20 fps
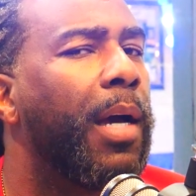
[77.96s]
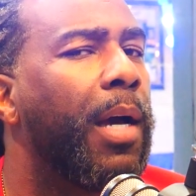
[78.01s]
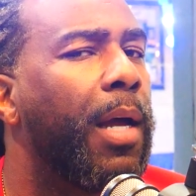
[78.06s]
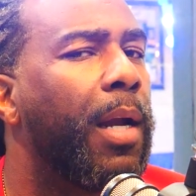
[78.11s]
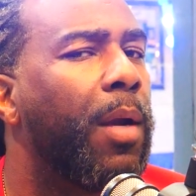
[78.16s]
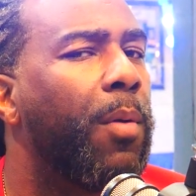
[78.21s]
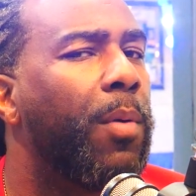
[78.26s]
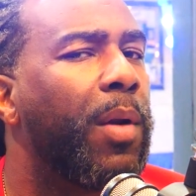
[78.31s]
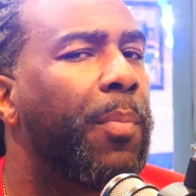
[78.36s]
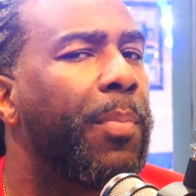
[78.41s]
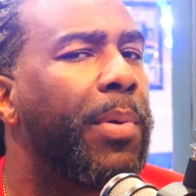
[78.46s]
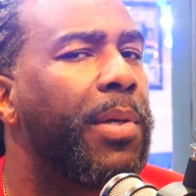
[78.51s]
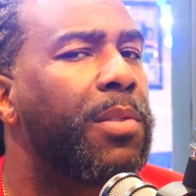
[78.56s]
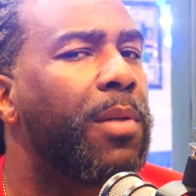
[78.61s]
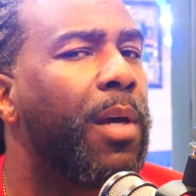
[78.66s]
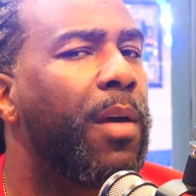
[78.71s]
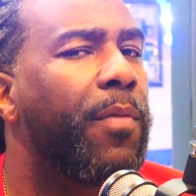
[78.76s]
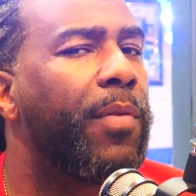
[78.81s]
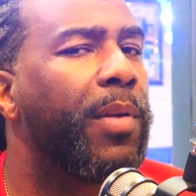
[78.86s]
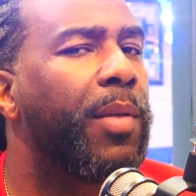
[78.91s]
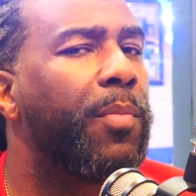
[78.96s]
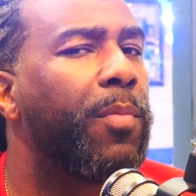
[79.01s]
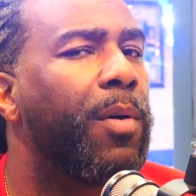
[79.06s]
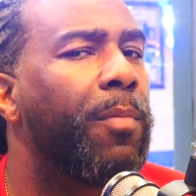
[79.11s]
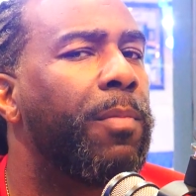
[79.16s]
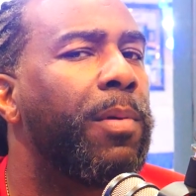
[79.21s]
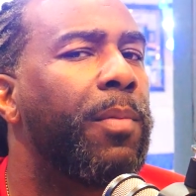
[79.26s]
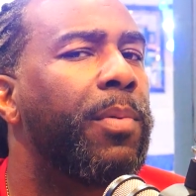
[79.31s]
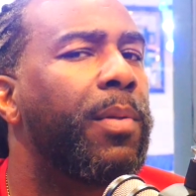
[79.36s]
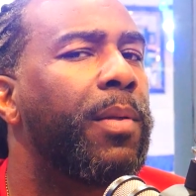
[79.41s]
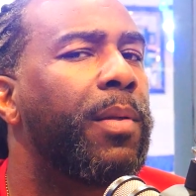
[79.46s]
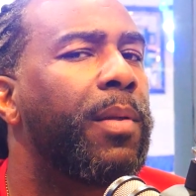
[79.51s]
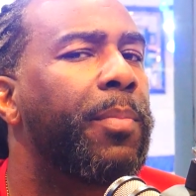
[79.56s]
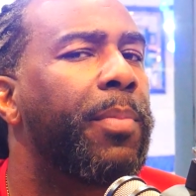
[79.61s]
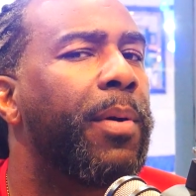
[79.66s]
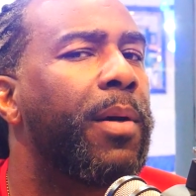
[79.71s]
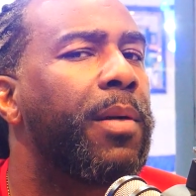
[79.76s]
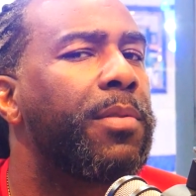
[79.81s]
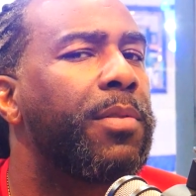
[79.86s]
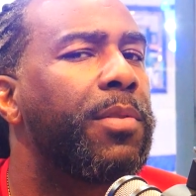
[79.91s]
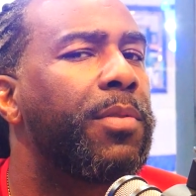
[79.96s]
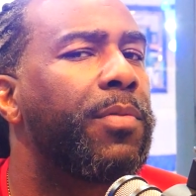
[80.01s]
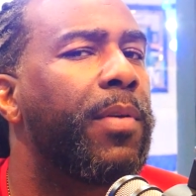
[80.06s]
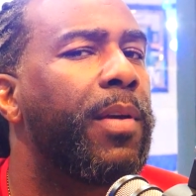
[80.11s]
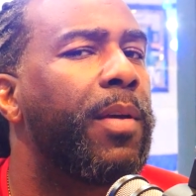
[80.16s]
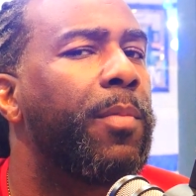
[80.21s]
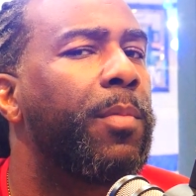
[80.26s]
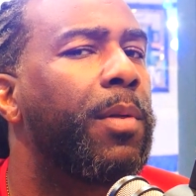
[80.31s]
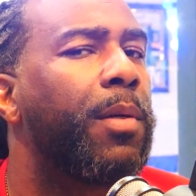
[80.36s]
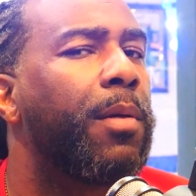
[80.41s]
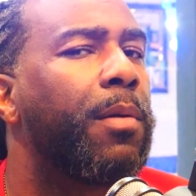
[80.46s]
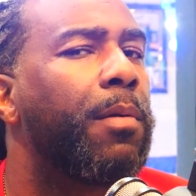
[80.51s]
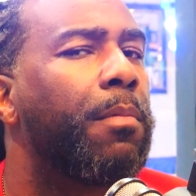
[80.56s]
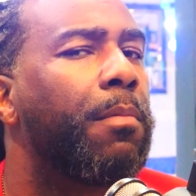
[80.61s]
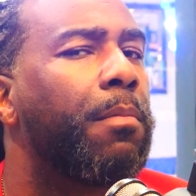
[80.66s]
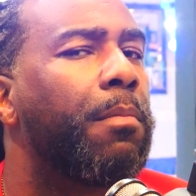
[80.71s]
I don't want to piss off any more people in the Parsons family.